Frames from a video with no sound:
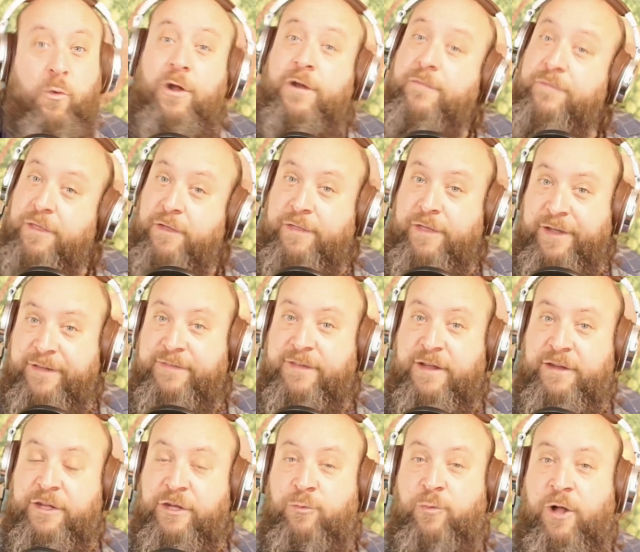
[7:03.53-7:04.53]
of the things I
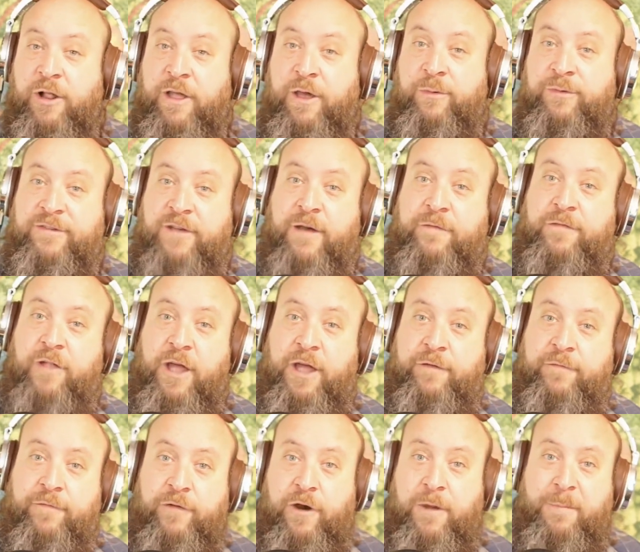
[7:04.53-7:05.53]
did while I was
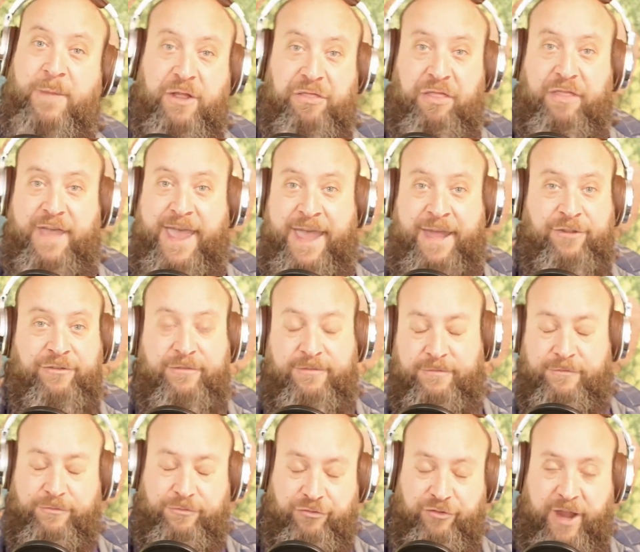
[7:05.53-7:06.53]
offline for a month and
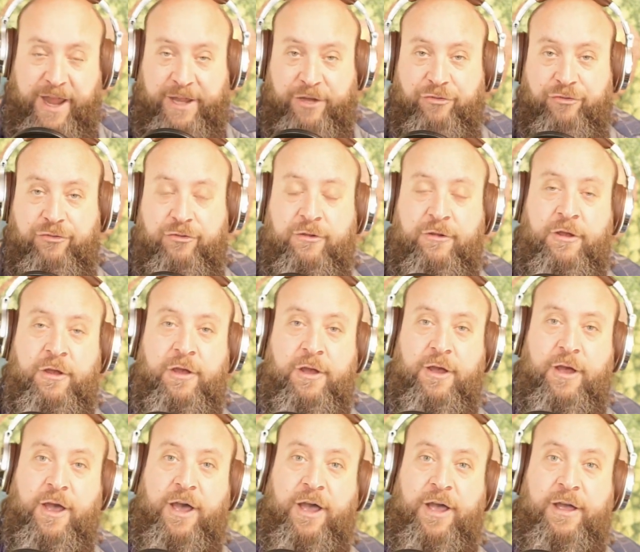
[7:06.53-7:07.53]
change
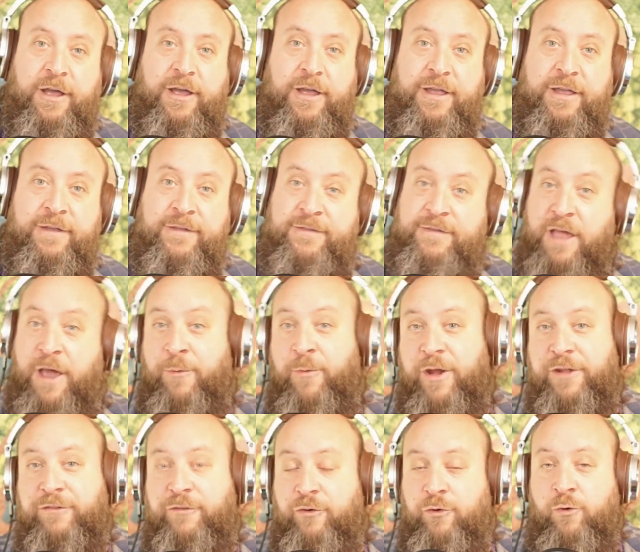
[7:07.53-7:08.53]
is I
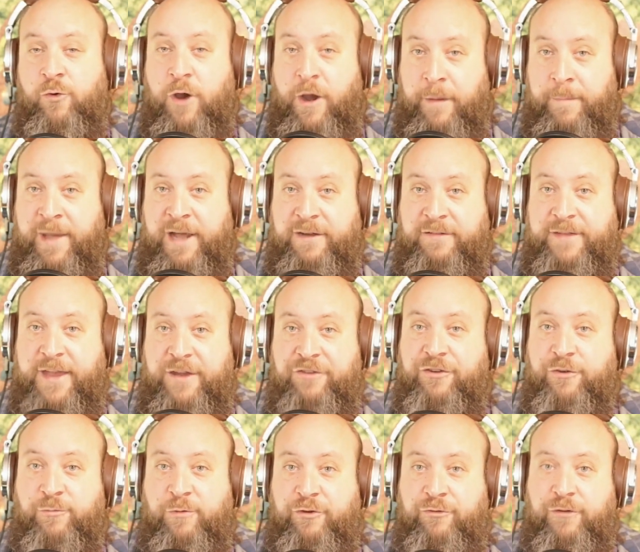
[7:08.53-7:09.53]
went to a
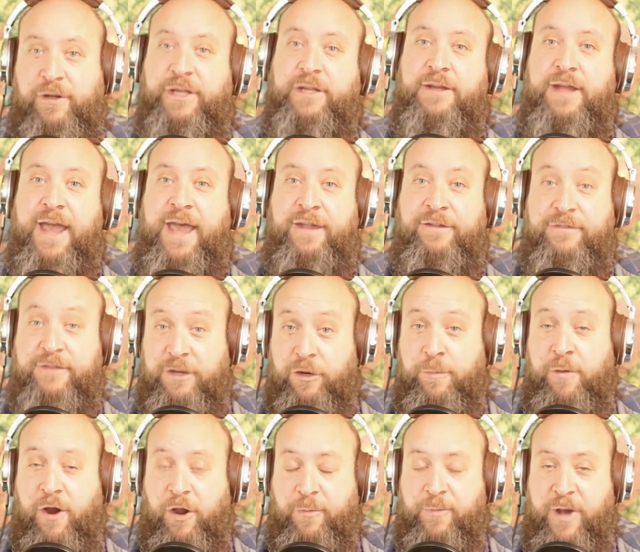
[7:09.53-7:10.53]
meditation retreat at Deer
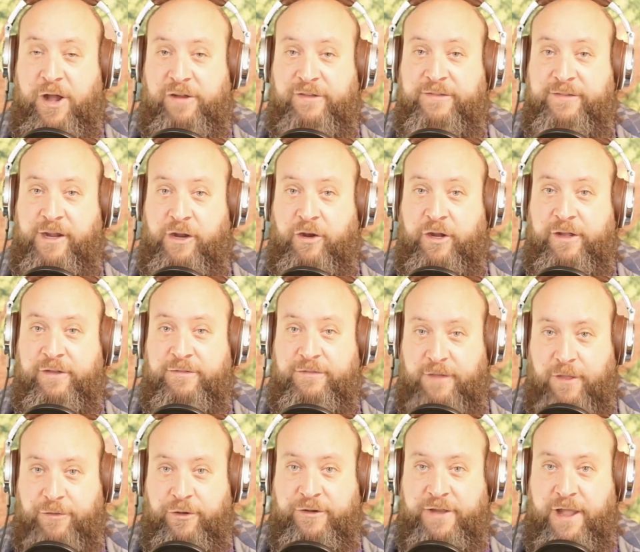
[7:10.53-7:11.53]
Park Monastery in
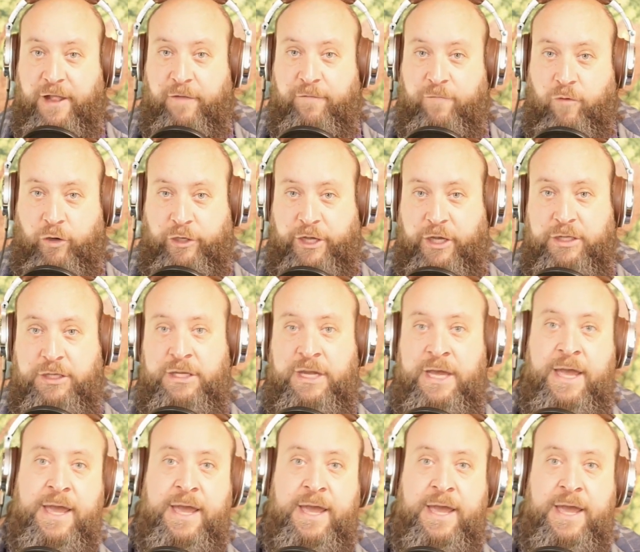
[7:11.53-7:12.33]
Southern California.